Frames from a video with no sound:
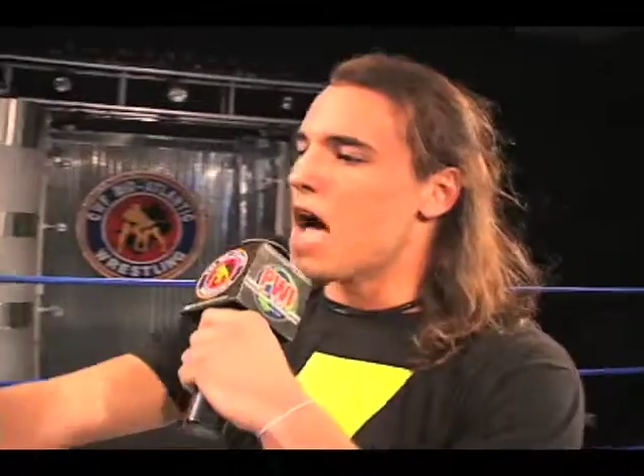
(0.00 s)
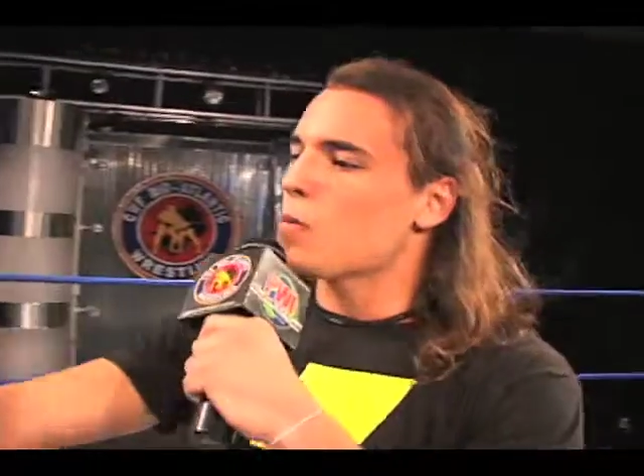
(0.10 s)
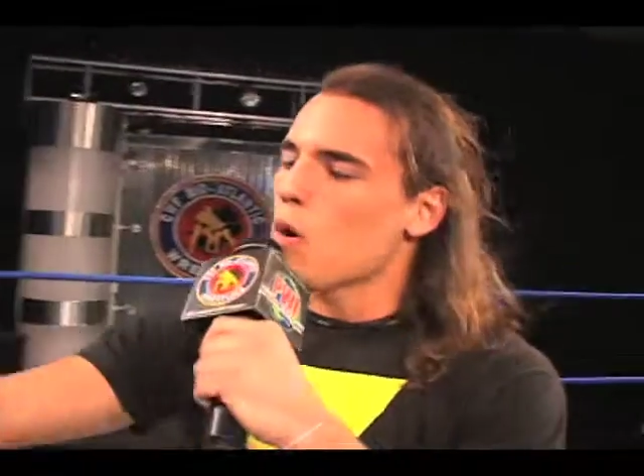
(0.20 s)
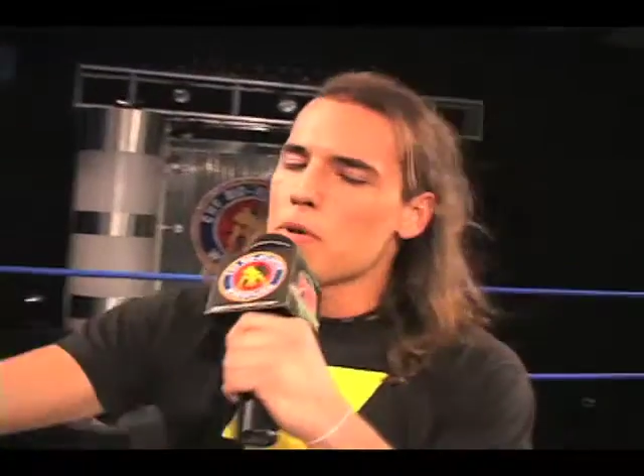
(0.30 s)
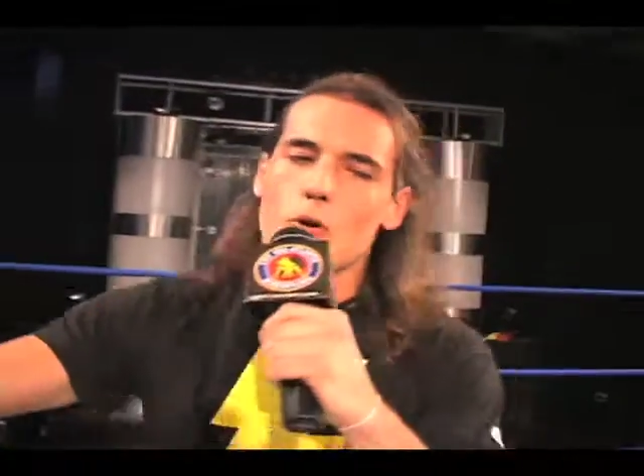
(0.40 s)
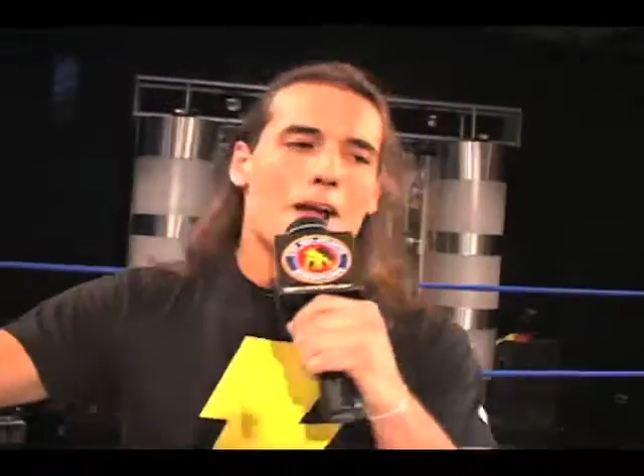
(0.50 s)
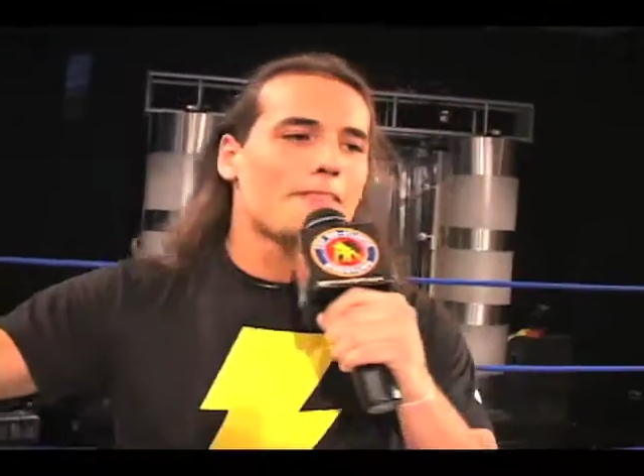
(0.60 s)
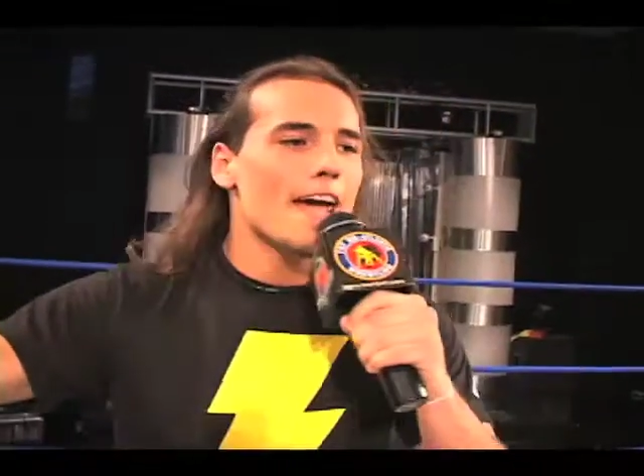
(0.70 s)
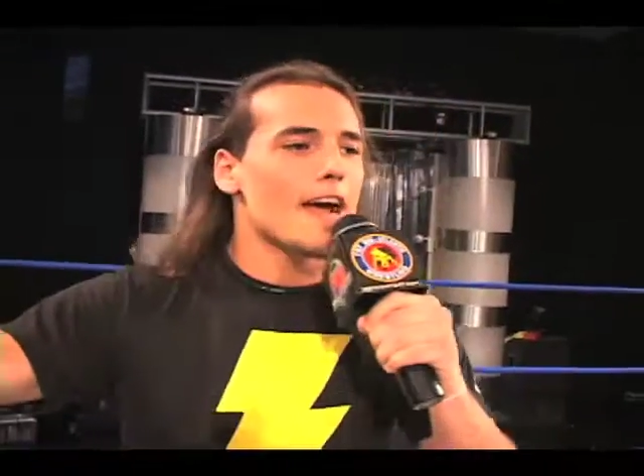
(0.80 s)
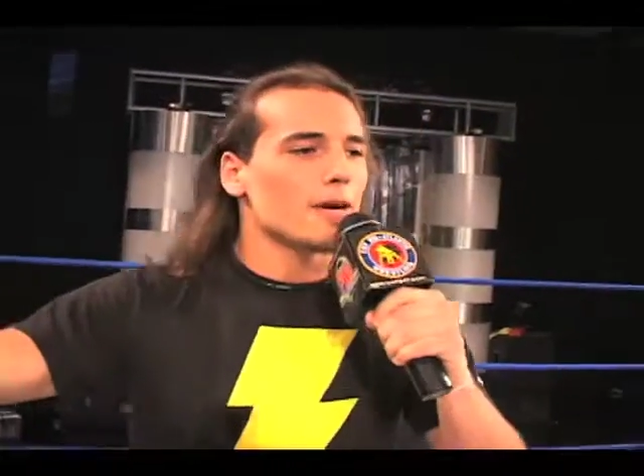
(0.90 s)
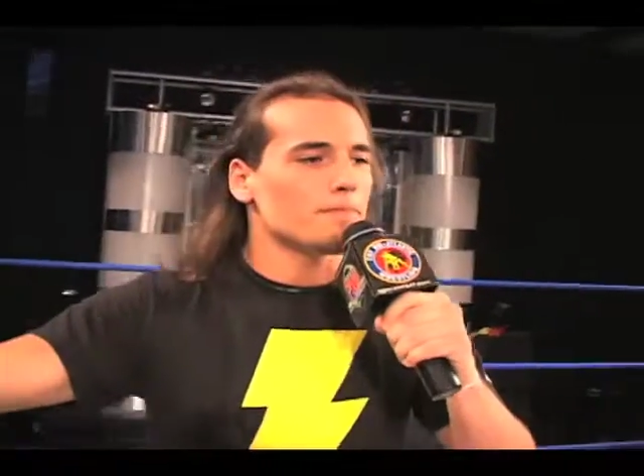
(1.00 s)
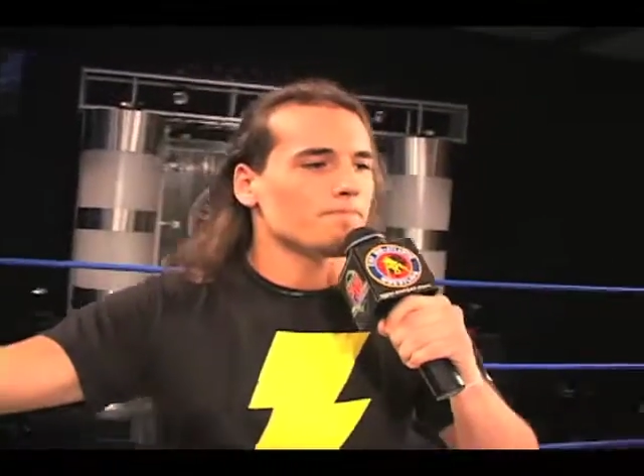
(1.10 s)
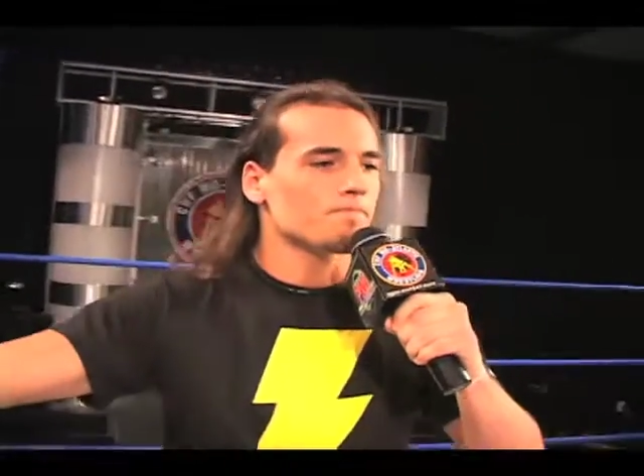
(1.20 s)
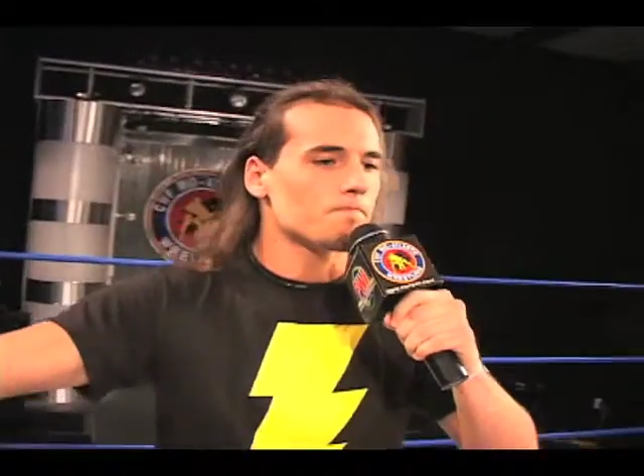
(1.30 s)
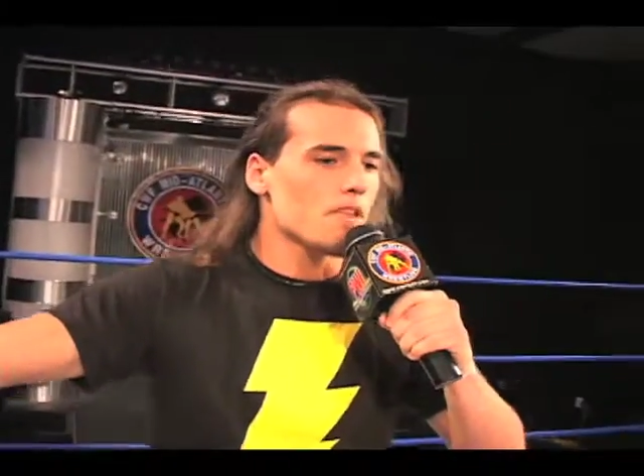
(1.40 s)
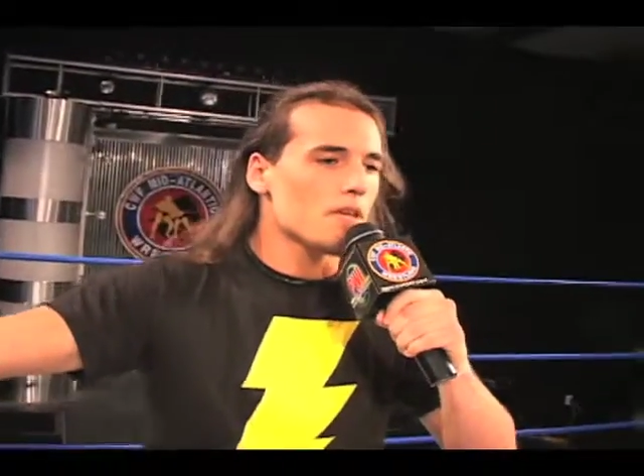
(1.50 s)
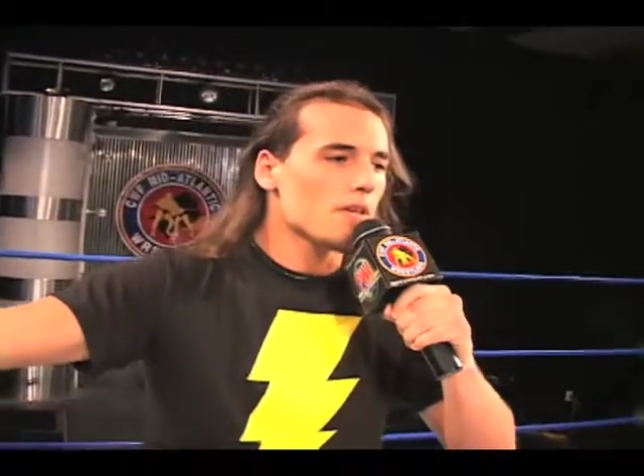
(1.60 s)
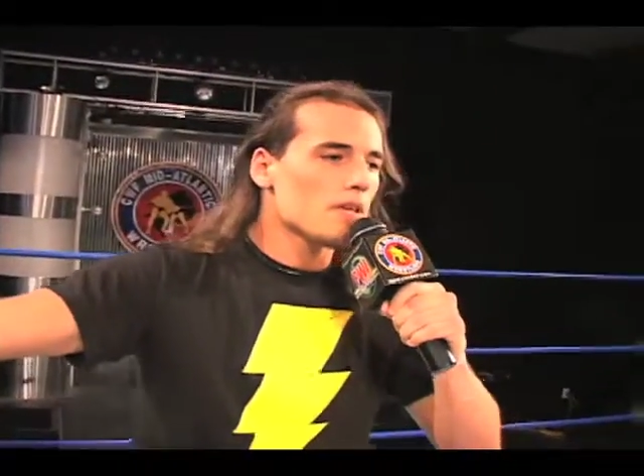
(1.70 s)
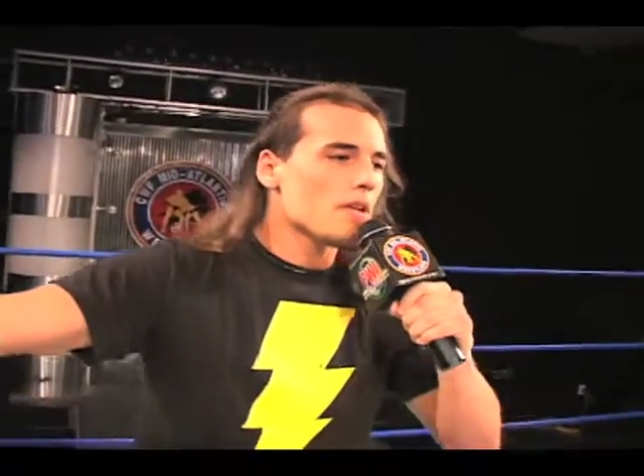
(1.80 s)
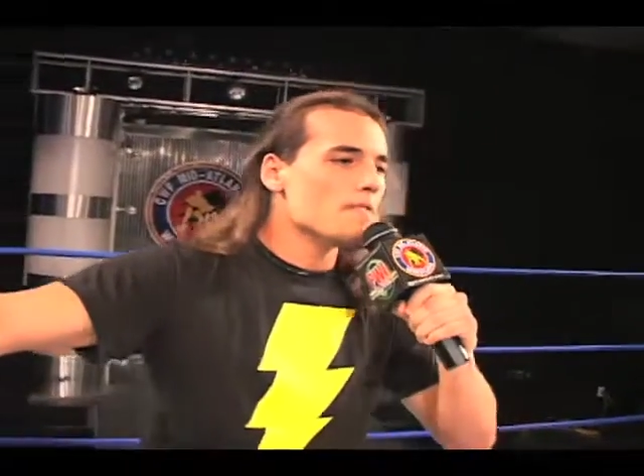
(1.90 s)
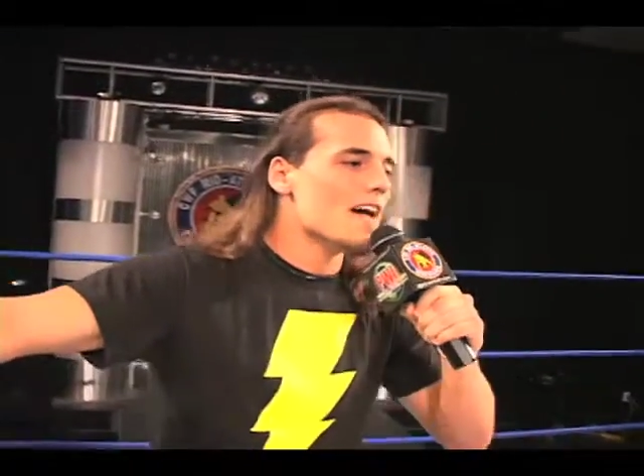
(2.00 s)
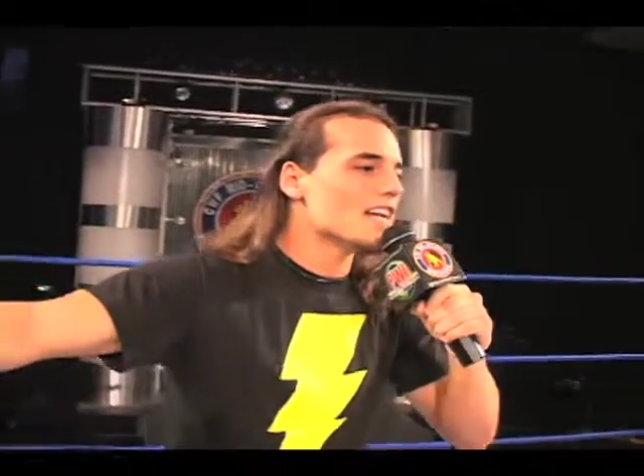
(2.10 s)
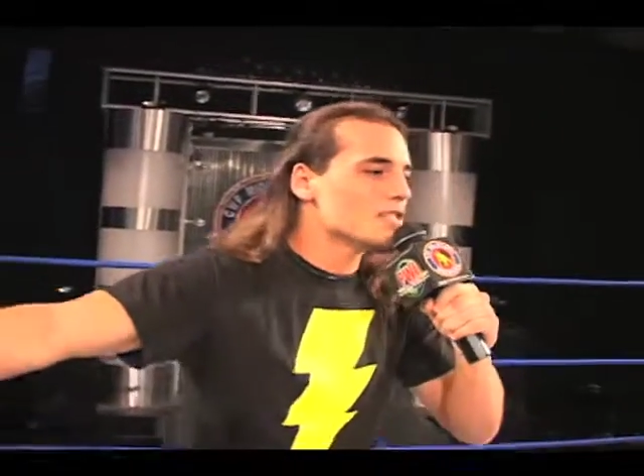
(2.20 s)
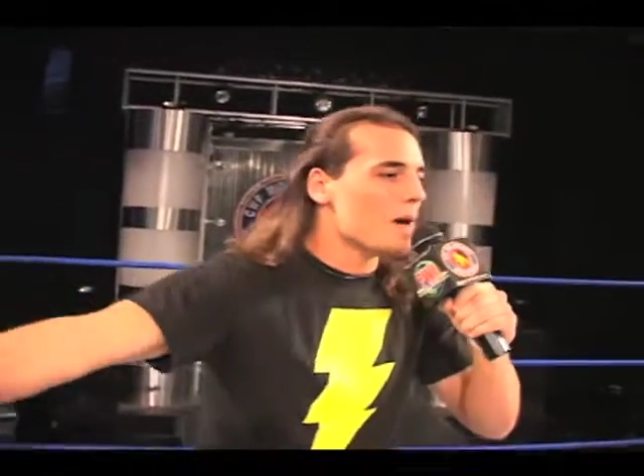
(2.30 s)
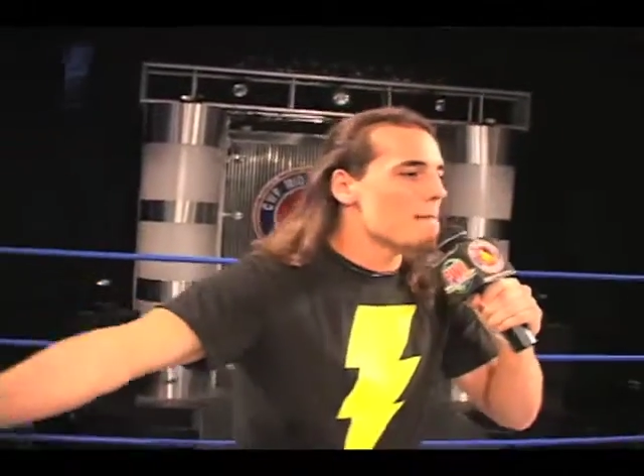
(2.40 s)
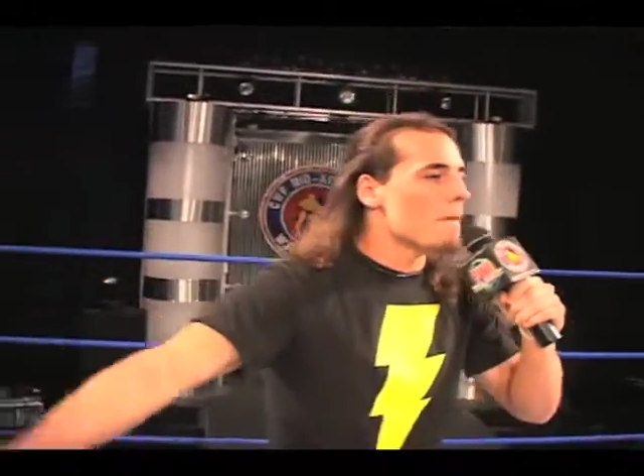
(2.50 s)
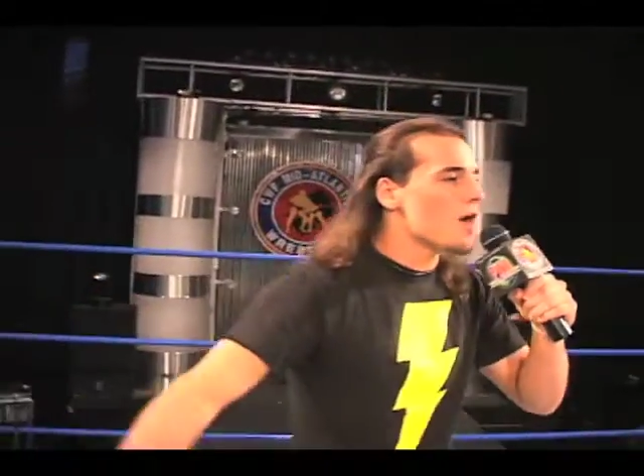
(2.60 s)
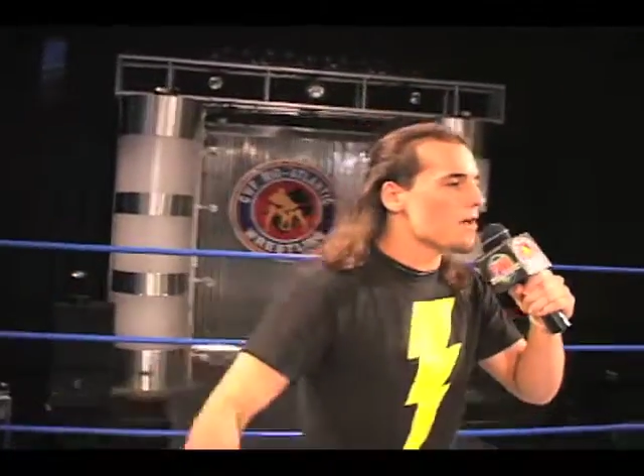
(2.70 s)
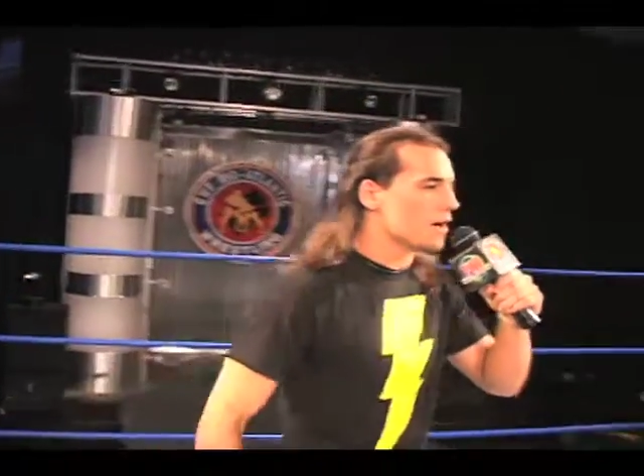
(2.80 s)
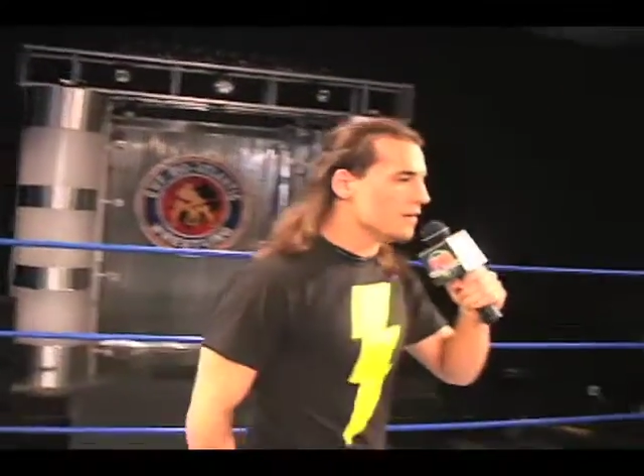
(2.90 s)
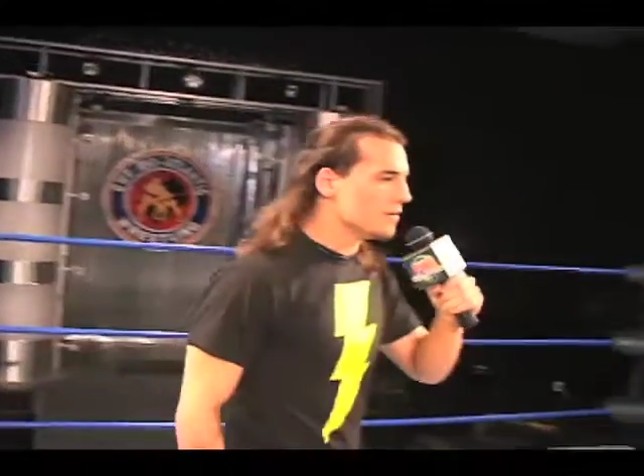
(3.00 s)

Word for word: That woman right there, that is my mother.